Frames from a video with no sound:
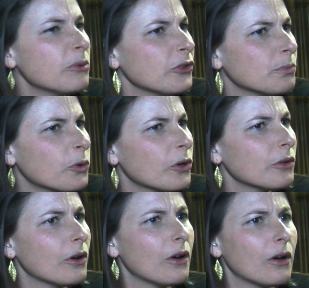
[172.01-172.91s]
was more
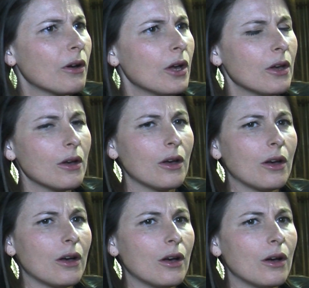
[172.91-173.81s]

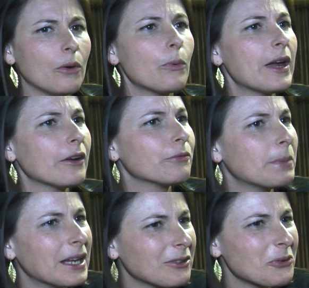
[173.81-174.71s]
a way of
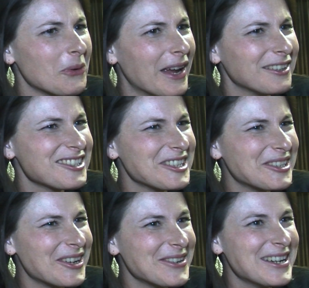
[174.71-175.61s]
paying the rent, you
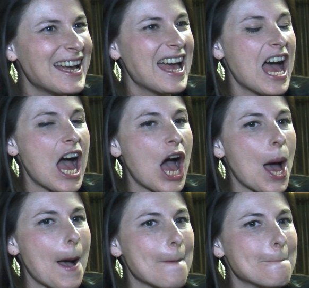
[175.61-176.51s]
know.
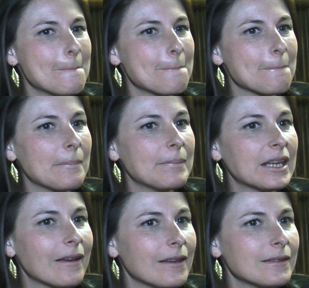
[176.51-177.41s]

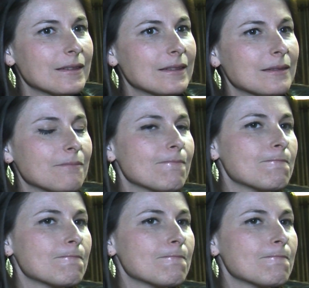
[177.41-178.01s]
Because